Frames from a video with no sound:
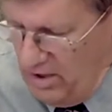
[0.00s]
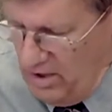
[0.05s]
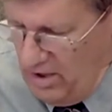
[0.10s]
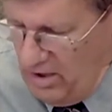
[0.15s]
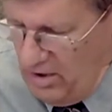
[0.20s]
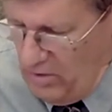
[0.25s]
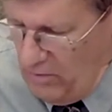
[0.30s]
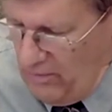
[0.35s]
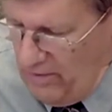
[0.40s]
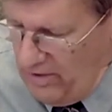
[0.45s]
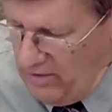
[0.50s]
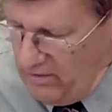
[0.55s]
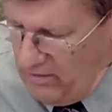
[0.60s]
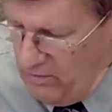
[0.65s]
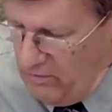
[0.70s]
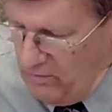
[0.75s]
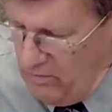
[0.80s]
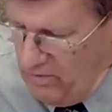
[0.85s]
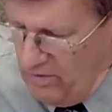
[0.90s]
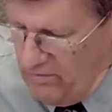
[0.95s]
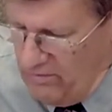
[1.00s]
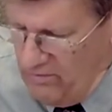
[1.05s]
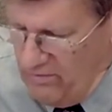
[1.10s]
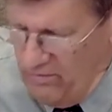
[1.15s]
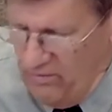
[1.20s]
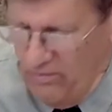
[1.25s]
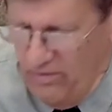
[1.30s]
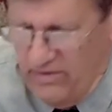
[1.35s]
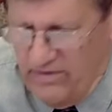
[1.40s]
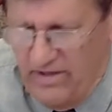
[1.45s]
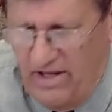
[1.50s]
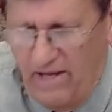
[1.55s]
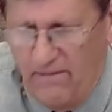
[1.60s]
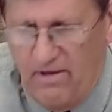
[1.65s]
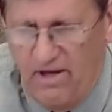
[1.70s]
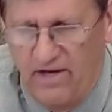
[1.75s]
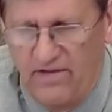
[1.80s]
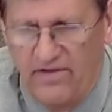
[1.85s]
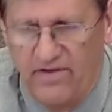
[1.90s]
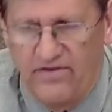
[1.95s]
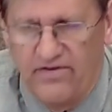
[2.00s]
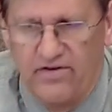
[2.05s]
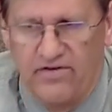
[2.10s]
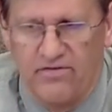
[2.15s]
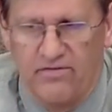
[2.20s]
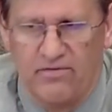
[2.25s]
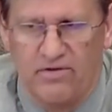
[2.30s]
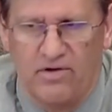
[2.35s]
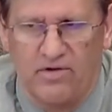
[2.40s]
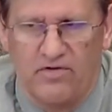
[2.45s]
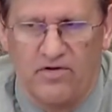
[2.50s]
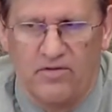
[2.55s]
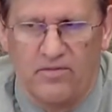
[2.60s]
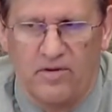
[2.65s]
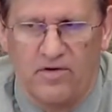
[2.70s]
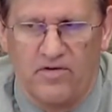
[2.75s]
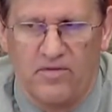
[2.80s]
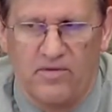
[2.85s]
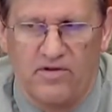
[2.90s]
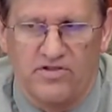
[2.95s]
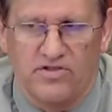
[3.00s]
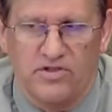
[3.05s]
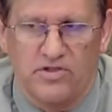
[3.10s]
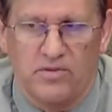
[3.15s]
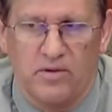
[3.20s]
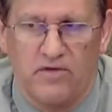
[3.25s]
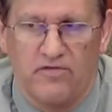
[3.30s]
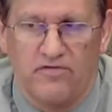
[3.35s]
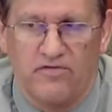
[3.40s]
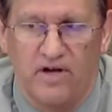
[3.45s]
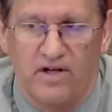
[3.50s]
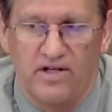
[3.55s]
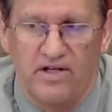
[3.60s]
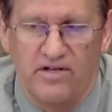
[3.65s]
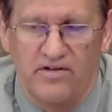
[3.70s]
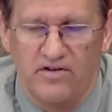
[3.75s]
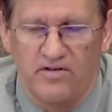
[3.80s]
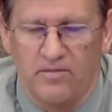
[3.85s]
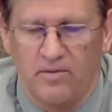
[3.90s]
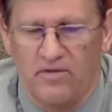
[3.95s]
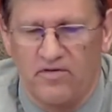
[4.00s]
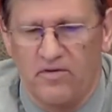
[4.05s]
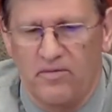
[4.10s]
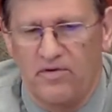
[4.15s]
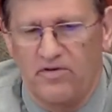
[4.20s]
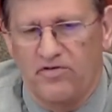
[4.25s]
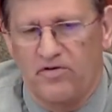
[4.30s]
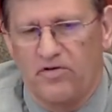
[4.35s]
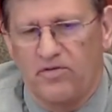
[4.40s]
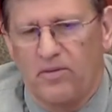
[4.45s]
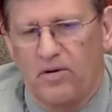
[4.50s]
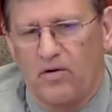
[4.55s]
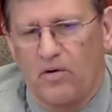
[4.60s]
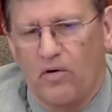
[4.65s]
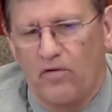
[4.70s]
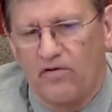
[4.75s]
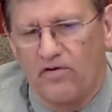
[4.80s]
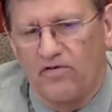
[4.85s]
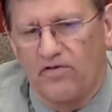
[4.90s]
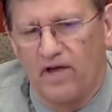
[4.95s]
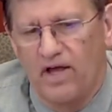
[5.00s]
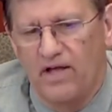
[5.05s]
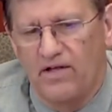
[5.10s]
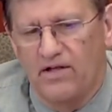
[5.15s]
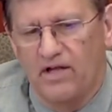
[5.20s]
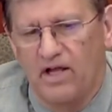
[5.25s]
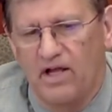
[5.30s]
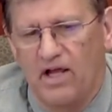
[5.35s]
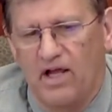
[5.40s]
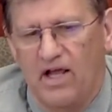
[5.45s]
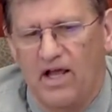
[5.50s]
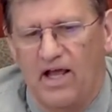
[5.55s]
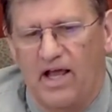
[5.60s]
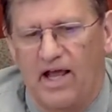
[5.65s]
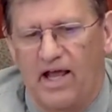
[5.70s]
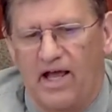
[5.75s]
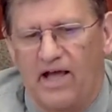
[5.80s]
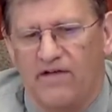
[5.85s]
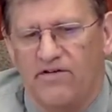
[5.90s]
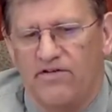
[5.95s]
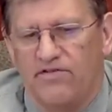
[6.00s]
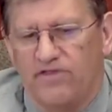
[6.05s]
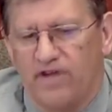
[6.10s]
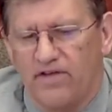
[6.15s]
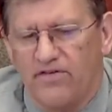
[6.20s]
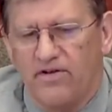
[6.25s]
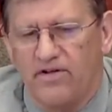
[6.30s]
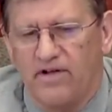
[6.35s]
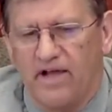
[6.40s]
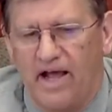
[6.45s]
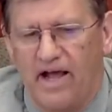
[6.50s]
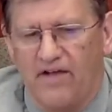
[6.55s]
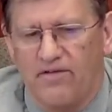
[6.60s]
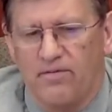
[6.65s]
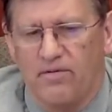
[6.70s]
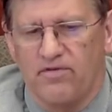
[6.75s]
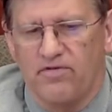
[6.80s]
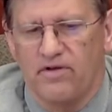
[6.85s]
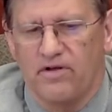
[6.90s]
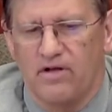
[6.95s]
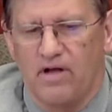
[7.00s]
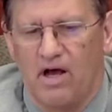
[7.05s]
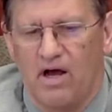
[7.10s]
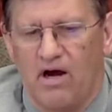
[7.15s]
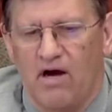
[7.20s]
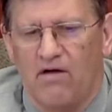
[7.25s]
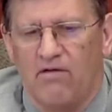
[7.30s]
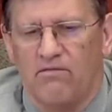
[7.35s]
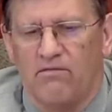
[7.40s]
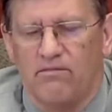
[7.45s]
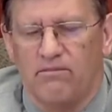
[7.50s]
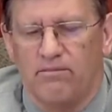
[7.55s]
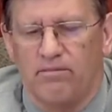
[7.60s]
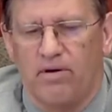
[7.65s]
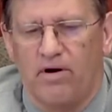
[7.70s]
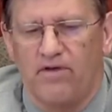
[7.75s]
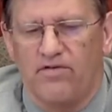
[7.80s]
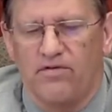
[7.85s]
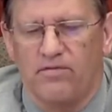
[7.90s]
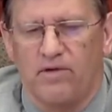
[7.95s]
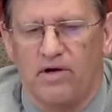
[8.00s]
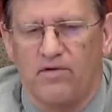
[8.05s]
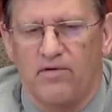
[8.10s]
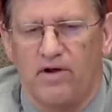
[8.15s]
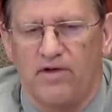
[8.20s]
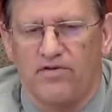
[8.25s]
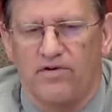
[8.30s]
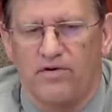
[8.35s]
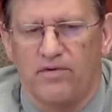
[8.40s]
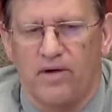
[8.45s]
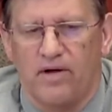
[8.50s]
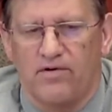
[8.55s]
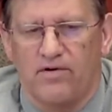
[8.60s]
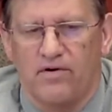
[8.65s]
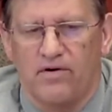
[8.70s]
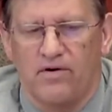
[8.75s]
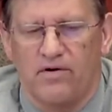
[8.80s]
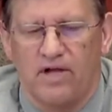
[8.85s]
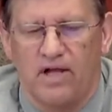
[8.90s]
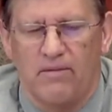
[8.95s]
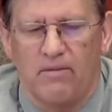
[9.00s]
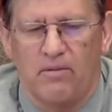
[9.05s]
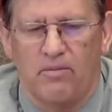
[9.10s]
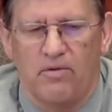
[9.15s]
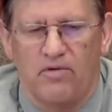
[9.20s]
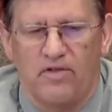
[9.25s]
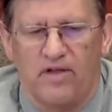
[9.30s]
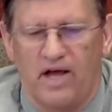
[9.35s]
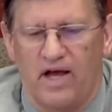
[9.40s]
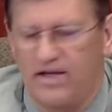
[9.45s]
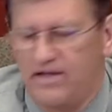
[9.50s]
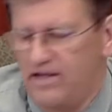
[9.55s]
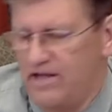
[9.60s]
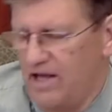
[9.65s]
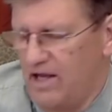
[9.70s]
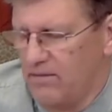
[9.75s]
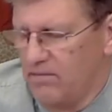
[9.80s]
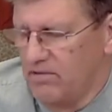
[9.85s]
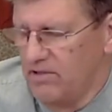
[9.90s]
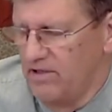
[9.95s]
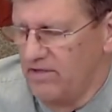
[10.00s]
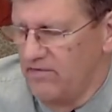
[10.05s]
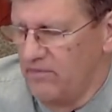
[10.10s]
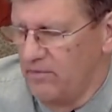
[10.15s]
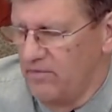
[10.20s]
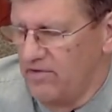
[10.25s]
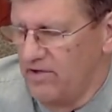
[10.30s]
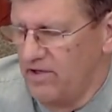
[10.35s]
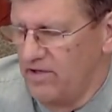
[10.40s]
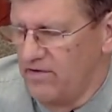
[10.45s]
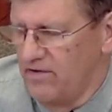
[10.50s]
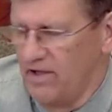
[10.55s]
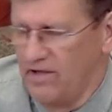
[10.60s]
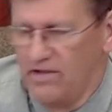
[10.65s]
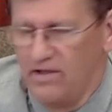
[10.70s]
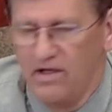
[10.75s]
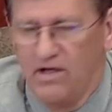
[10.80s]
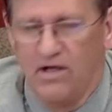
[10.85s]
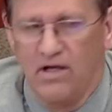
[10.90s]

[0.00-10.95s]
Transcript: Well, what came out of this is, there's been some issues about funding, there's been some issues about oversight, and Justin Casperson, our Parks and Recreation Director, came up with the idea, I believe it was his idea,